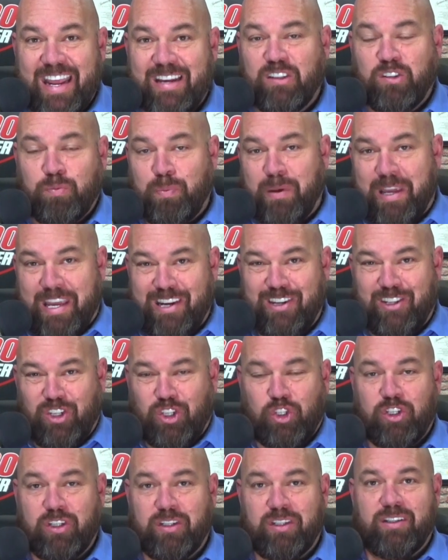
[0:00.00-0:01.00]

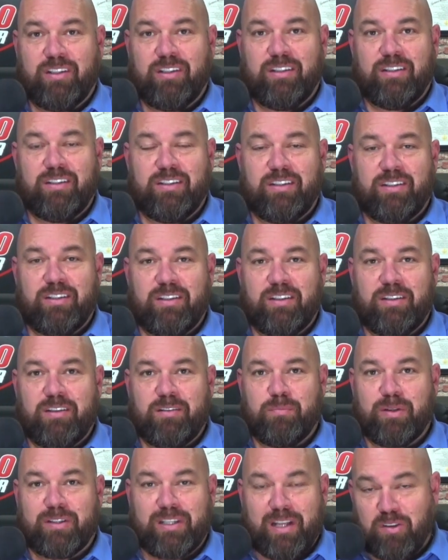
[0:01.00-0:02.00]
speech,
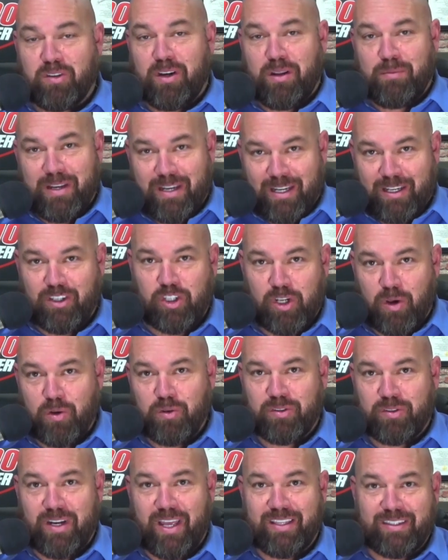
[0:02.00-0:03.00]
potentially meaning
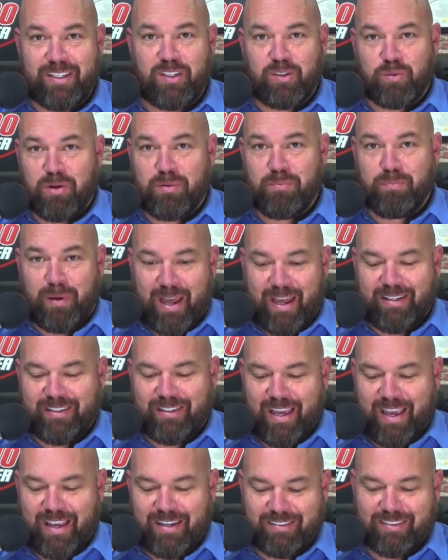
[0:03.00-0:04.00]
shows like this one,
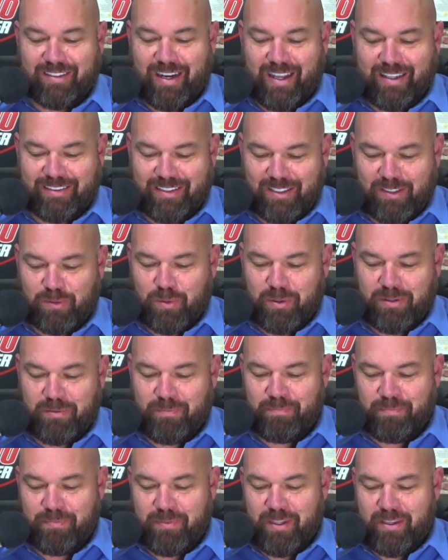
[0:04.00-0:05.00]
podcasts like this one,
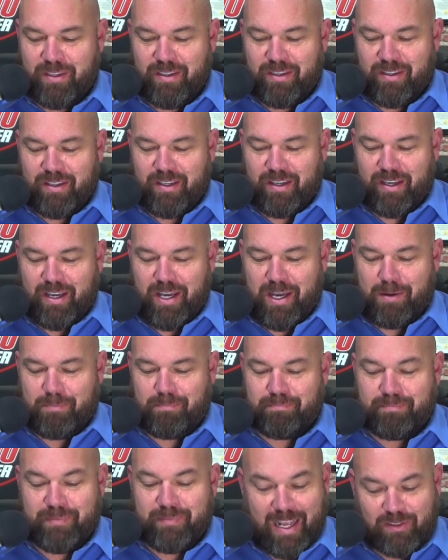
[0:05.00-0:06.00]

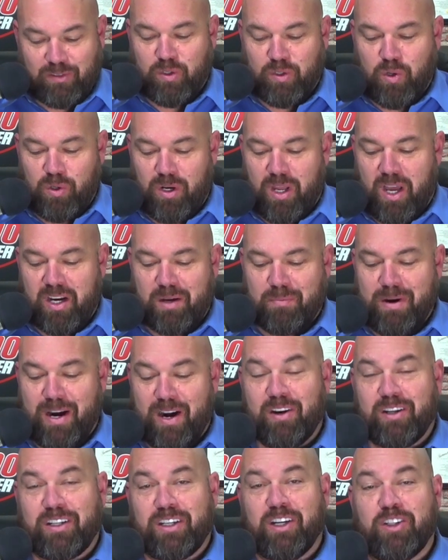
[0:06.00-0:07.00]
um, that's Gulag
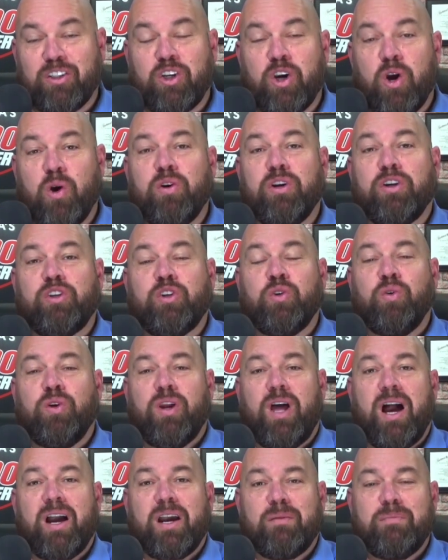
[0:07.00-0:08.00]
America. Go to
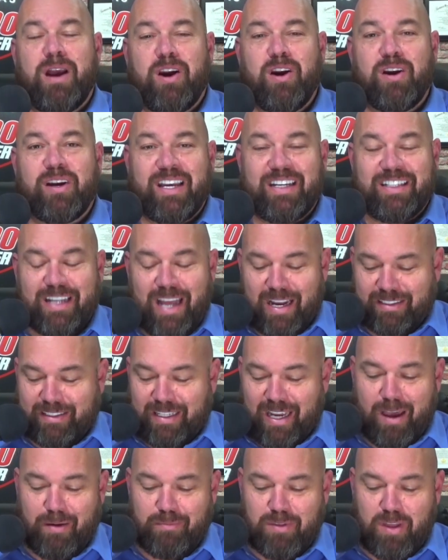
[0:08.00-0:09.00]

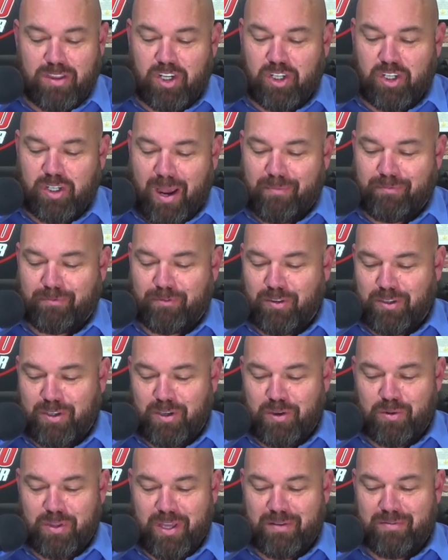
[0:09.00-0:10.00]
gulagamerica.com. They're the shop for
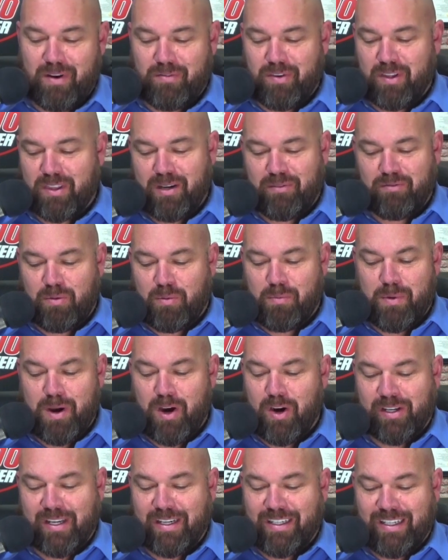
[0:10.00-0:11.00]
you. They have everything from
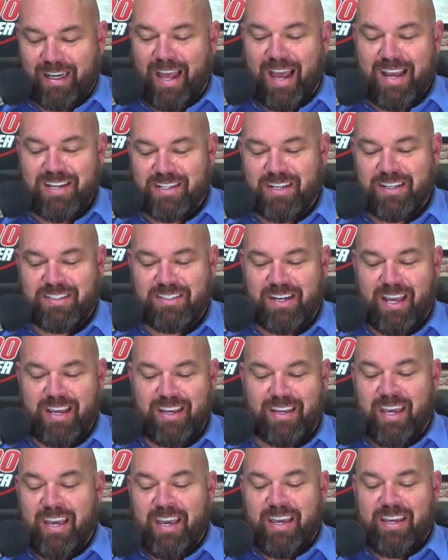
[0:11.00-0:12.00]
American classics like
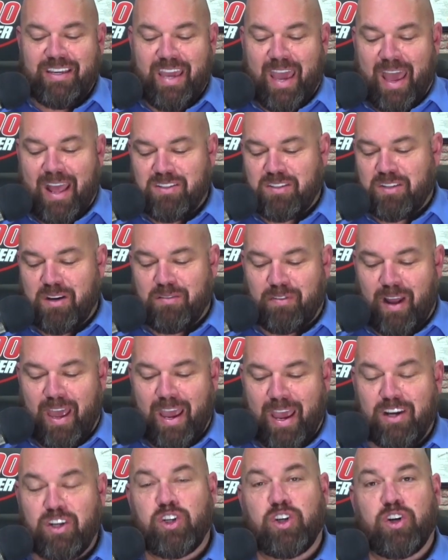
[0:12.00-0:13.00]
Gadsden
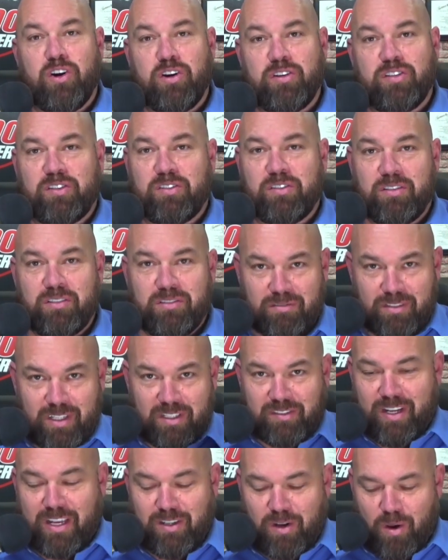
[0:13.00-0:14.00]
flag shirts that
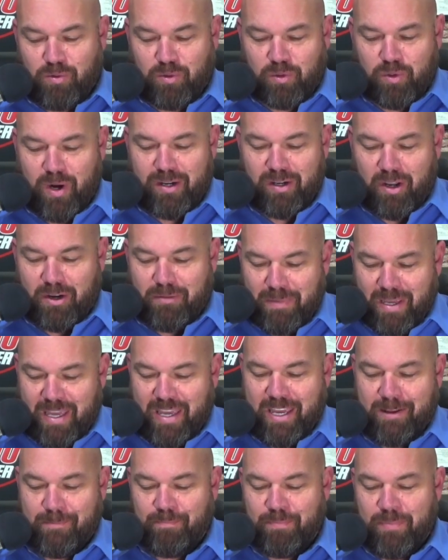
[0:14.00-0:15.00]
say, Don't Tread on Me